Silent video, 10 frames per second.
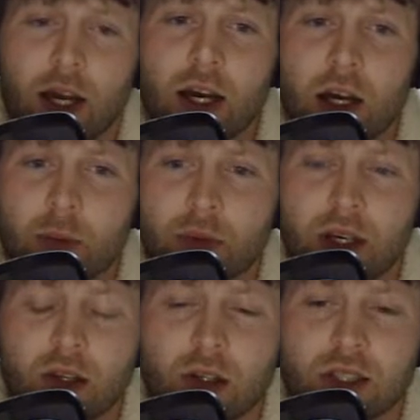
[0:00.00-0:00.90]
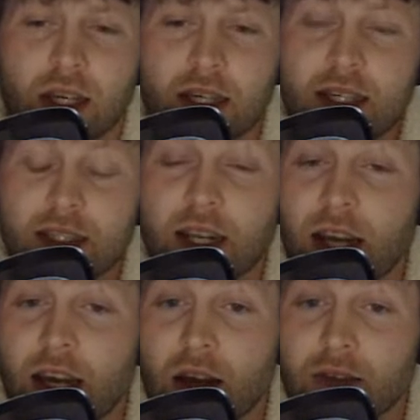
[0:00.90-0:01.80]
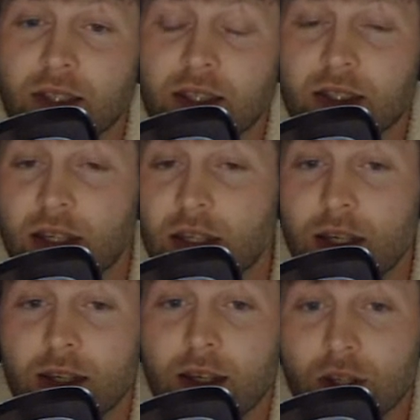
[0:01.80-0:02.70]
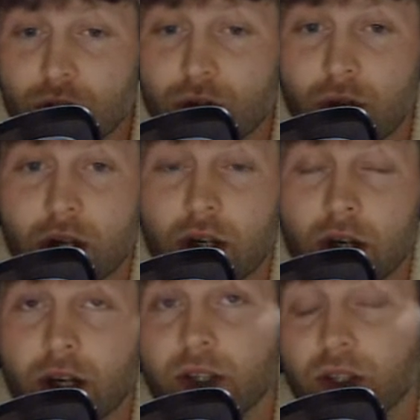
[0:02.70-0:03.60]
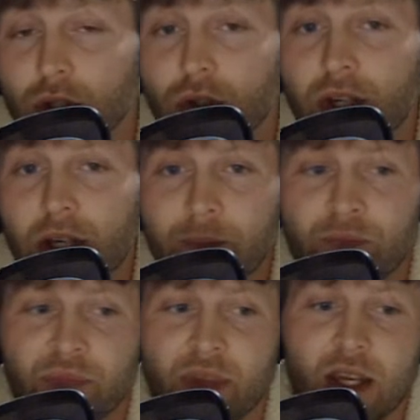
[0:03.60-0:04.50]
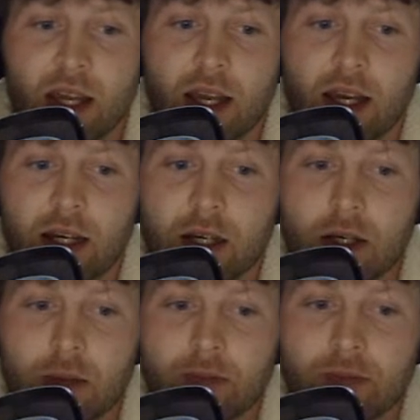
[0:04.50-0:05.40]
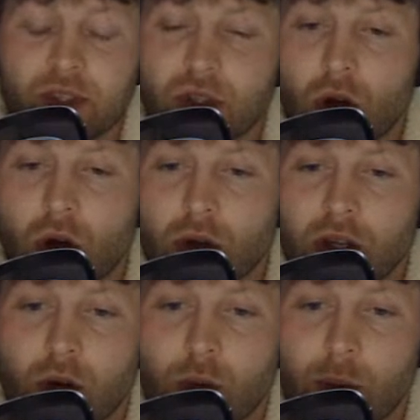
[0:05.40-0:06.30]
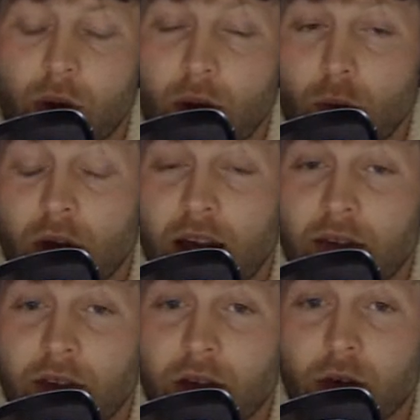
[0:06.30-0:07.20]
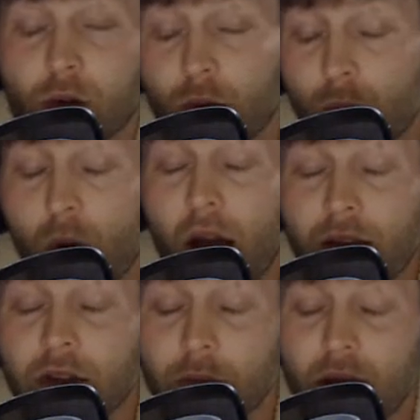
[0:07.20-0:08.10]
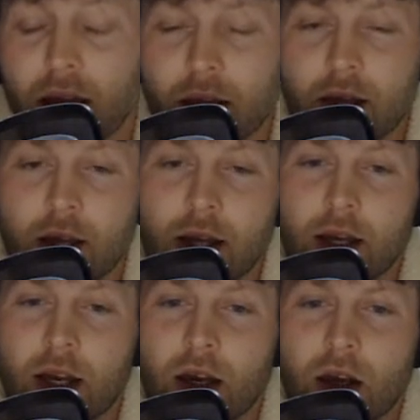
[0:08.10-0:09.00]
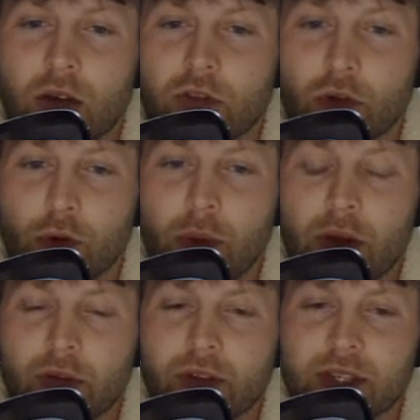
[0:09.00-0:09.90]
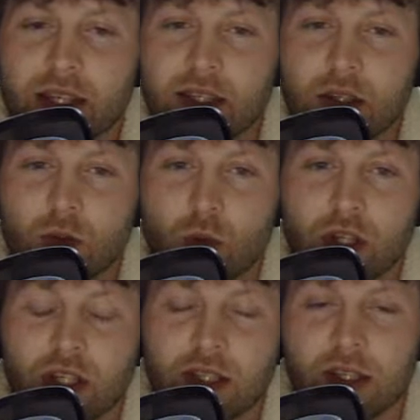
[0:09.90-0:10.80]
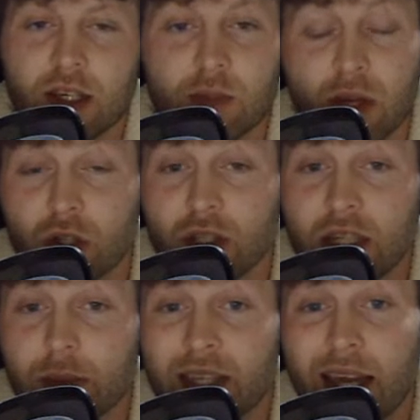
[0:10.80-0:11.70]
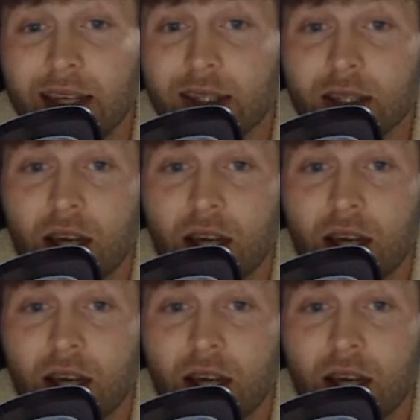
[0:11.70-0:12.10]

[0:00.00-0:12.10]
It looks like he's going to have season-ending surgery. So we probably won't have him, or we won't have him back for the remainder of the season, which he's a special teams ace.